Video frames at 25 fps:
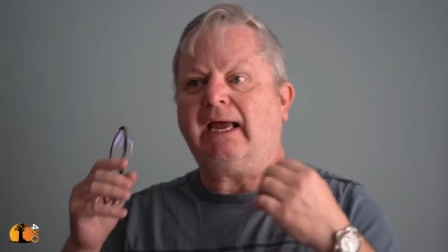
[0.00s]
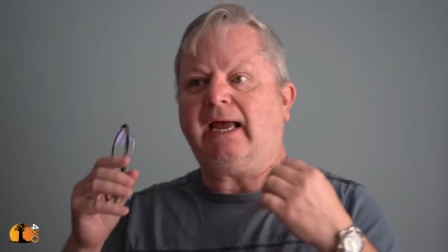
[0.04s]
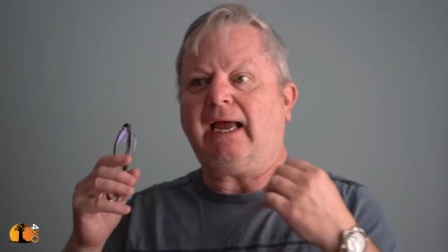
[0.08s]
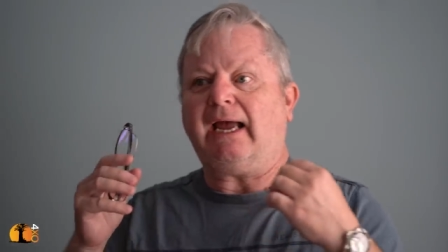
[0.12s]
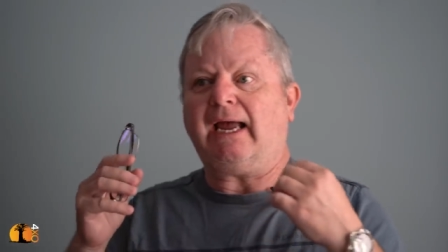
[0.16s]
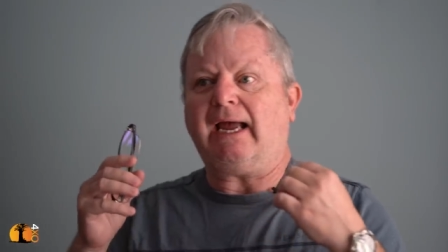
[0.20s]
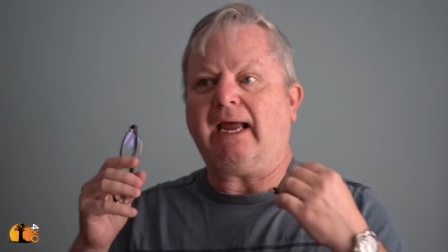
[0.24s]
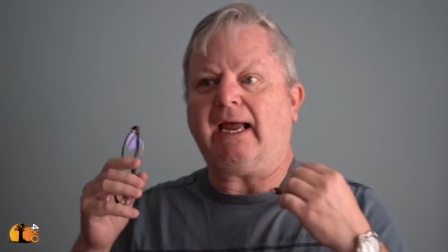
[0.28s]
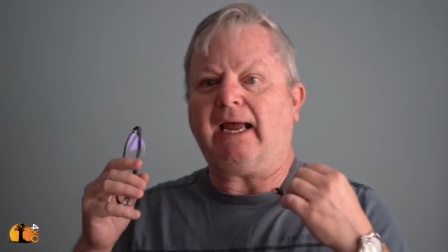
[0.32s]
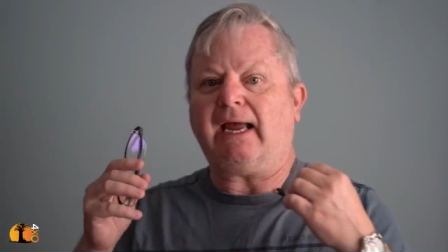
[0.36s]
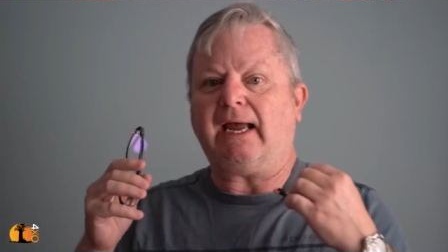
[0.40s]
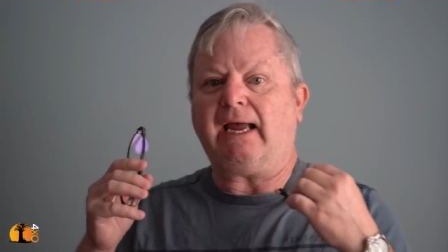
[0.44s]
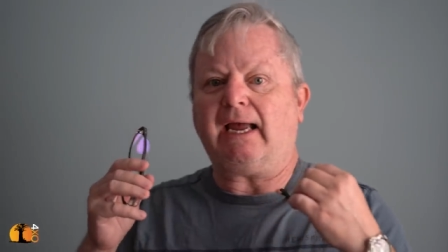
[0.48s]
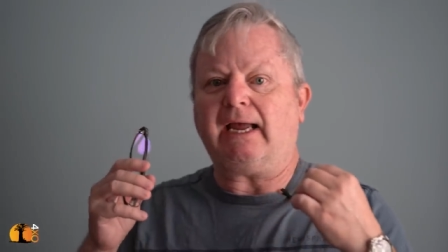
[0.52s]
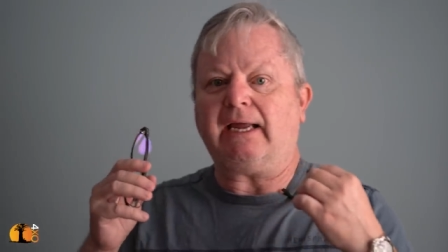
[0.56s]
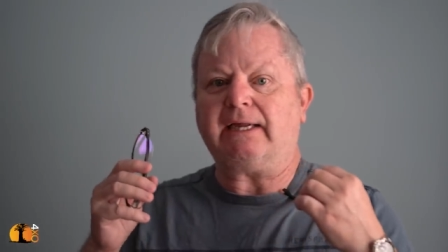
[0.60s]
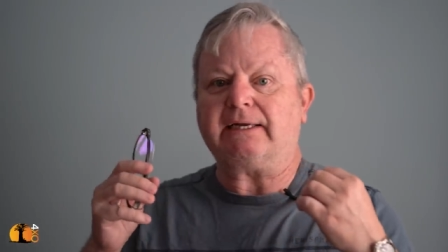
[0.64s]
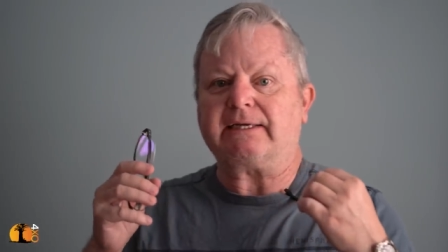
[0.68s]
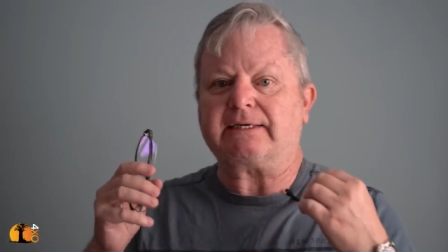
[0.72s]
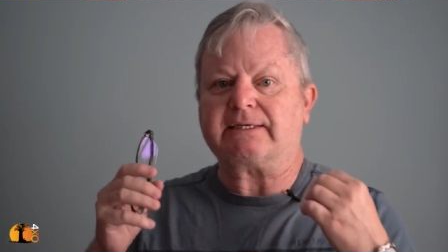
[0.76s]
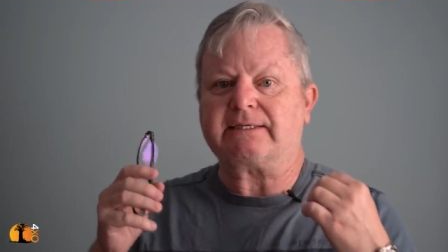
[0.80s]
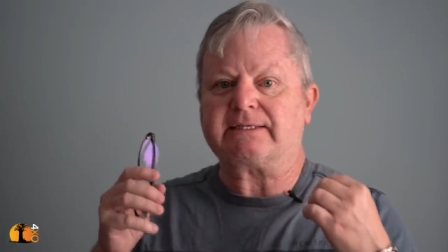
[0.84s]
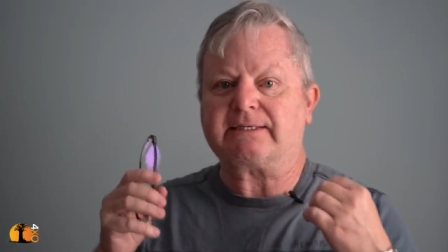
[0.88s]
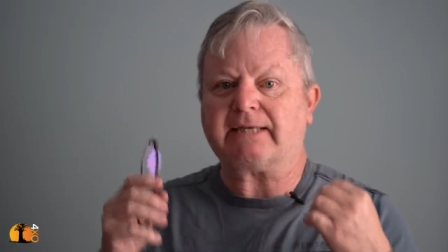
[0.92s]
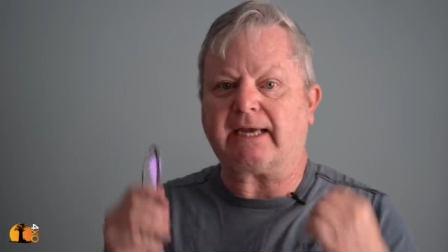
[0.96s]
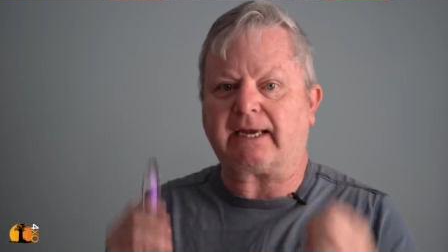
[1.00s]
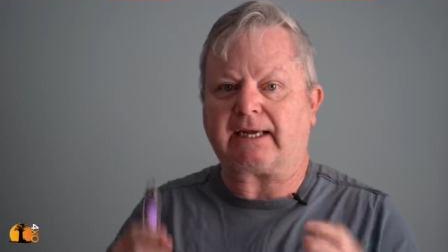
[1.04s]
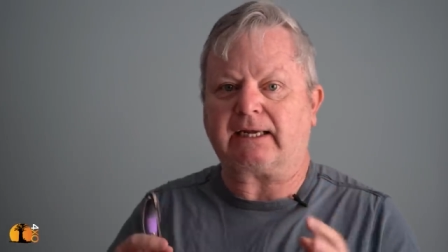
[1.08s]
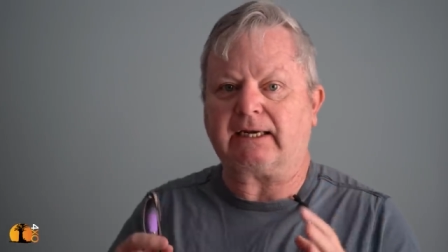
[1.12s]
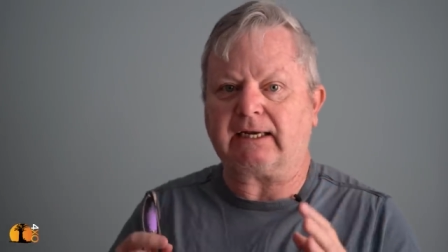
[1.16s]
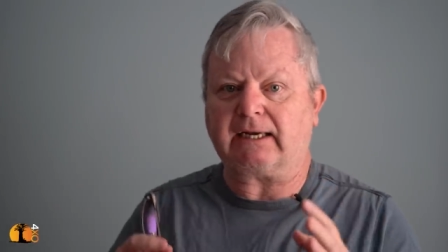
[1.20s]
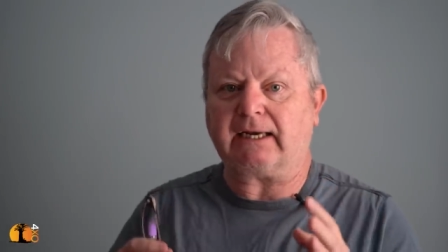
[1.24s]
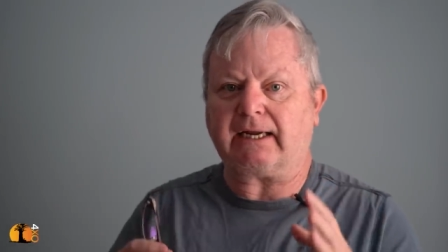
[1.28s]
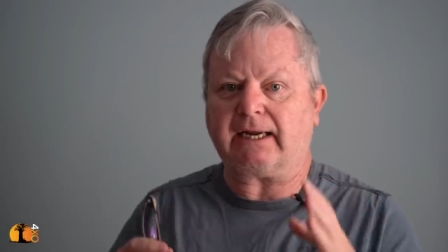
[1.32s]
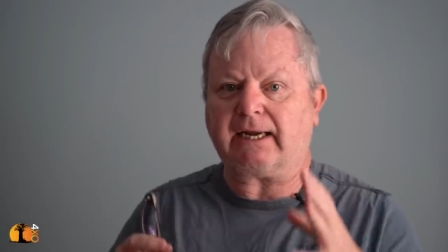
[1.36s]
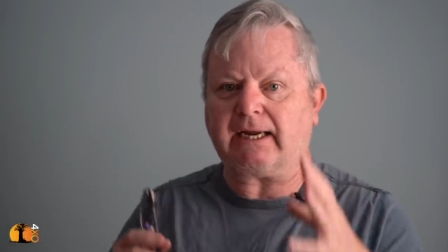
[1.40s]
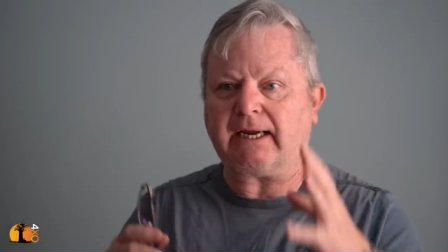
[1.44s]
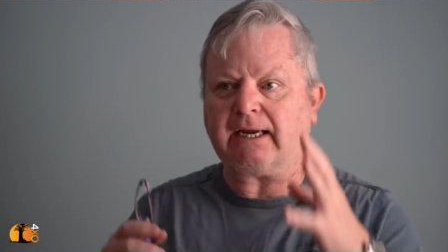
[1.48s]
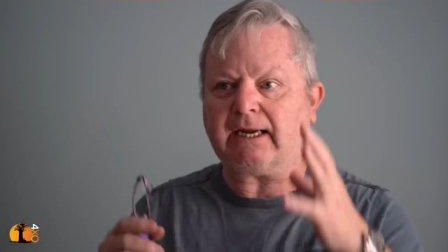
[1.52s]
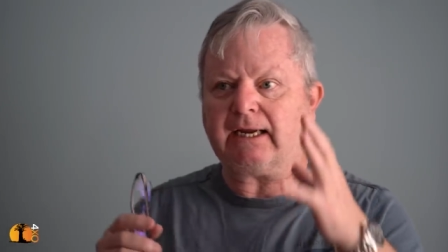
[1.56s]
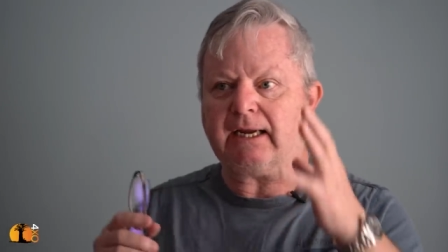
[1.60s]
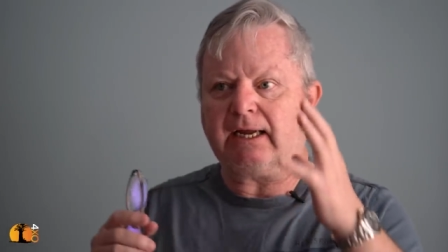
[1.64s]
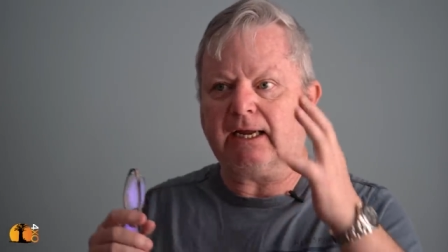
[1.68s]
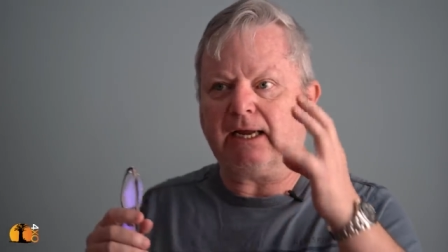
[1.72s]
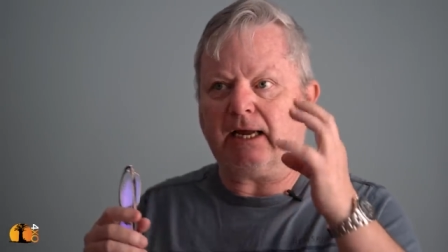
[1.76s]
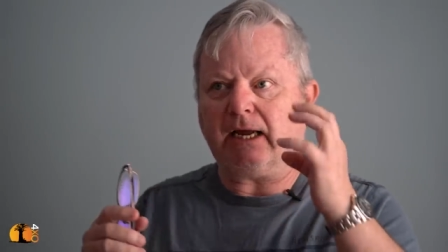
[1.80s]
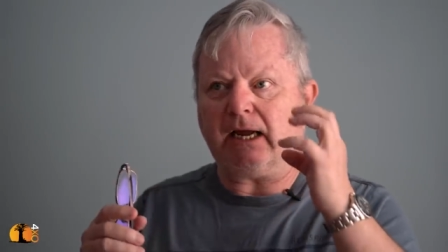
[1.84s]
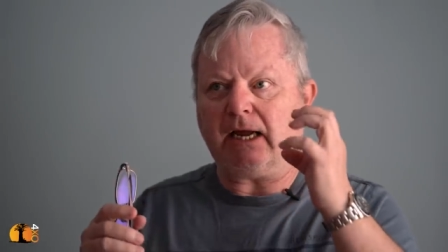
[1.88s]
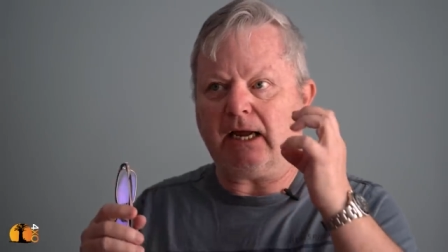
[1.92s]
and secondly